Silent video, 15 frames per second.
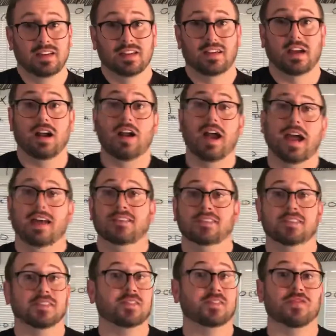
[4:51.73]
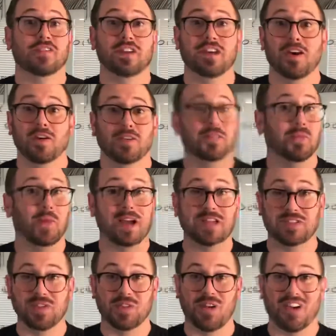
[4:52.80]
All right, so this video, way
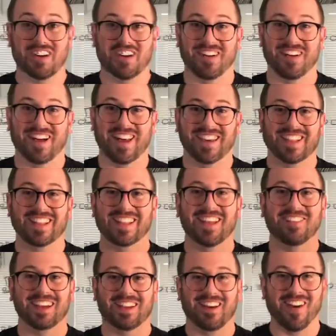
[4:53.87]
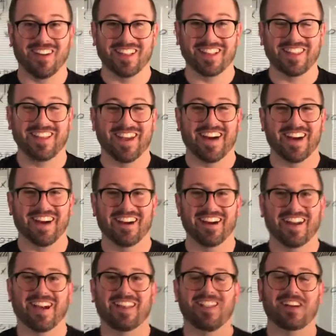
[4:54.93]
too long already. Let me call it there.
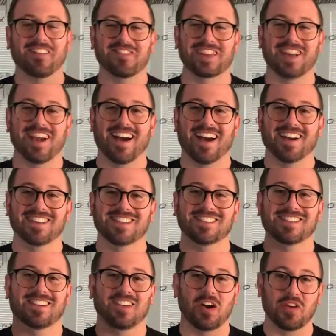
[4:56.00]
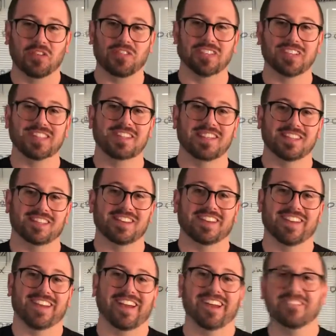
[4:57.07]
I love you guys. Hopefully see you Sunday.